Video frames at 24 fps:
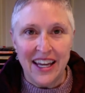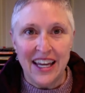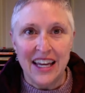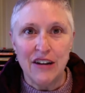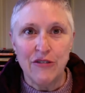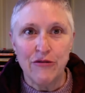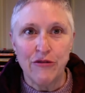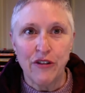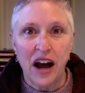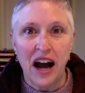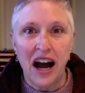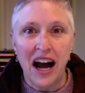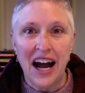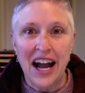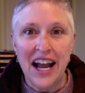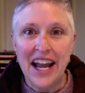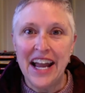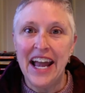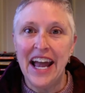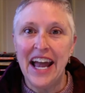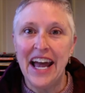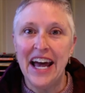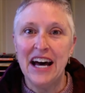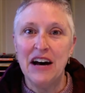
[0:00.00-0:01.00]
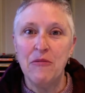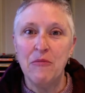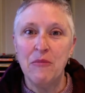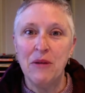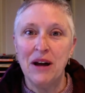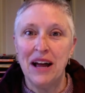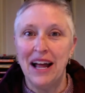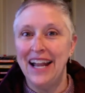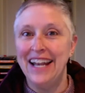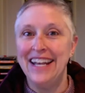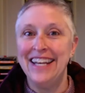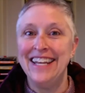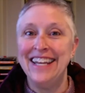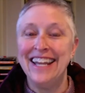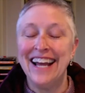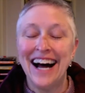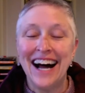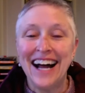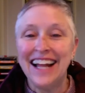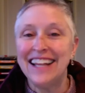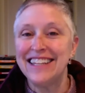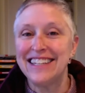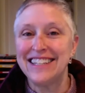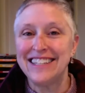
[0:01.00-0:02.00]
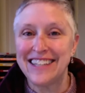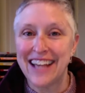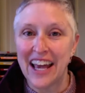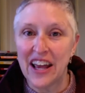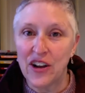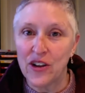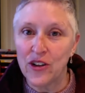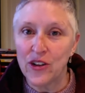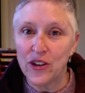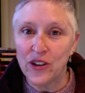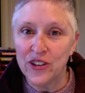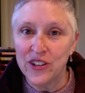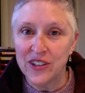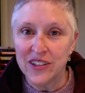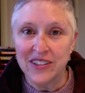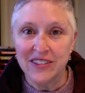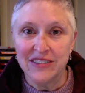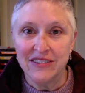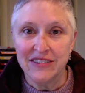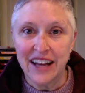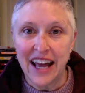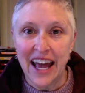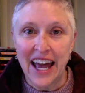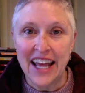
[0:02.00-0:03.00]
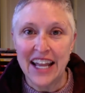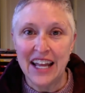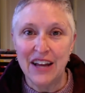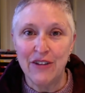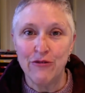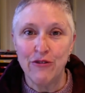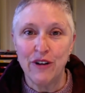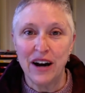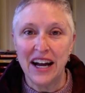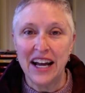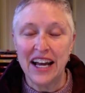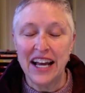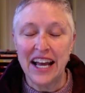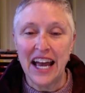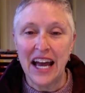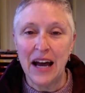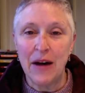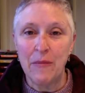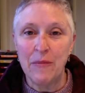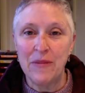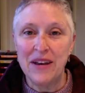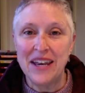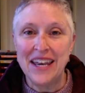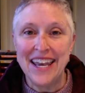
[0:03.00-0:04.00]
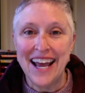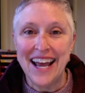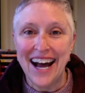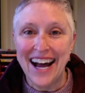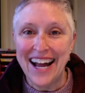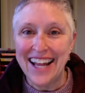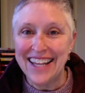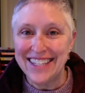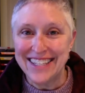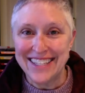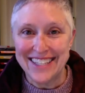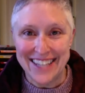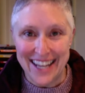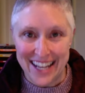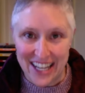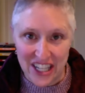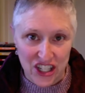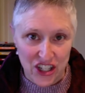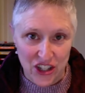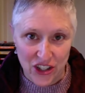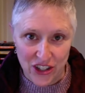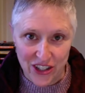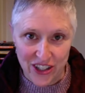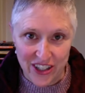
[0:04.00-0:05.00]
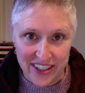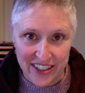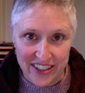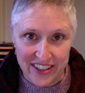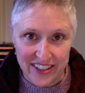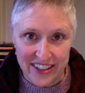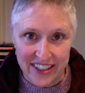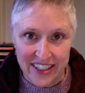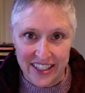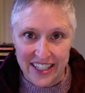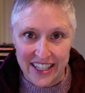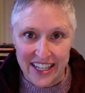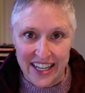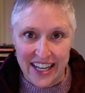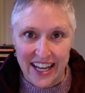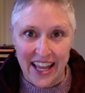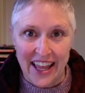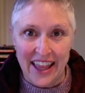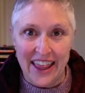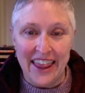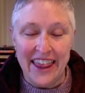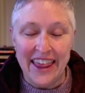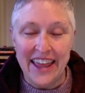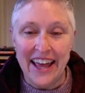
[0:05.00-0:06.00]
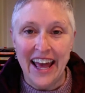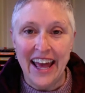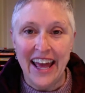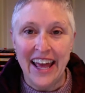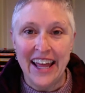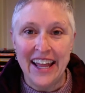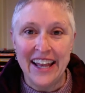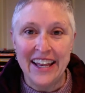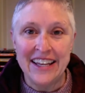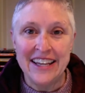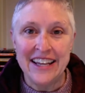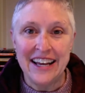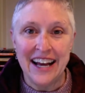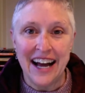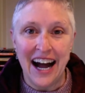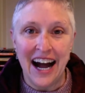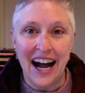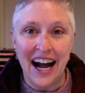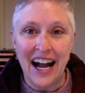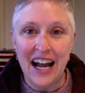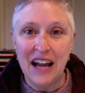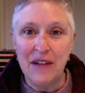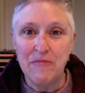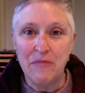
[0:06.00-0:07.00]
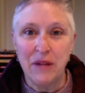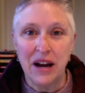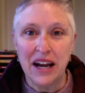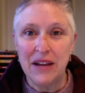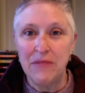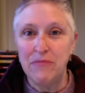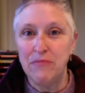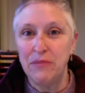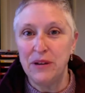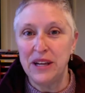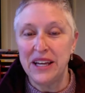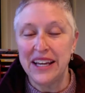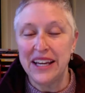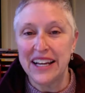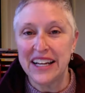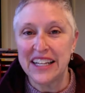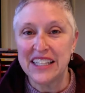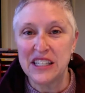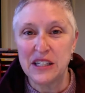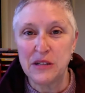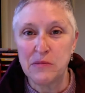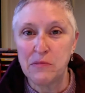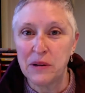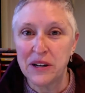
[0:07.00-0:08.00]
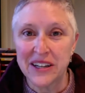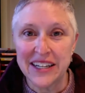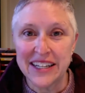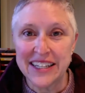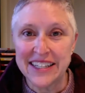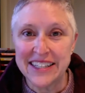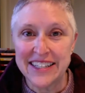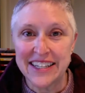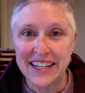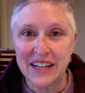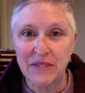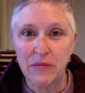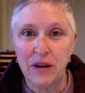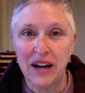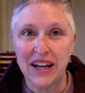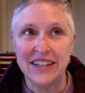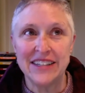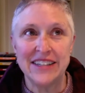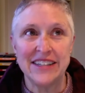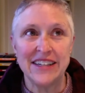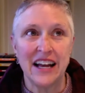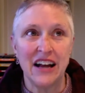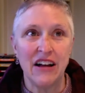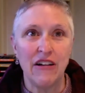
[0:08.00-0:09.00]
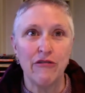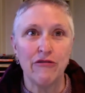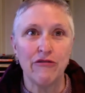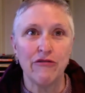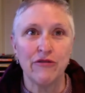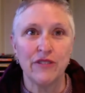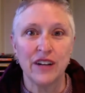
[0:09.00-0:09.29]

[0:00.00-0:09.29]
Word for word: If I am not settled and if I am not centered, then I might be experiencing myself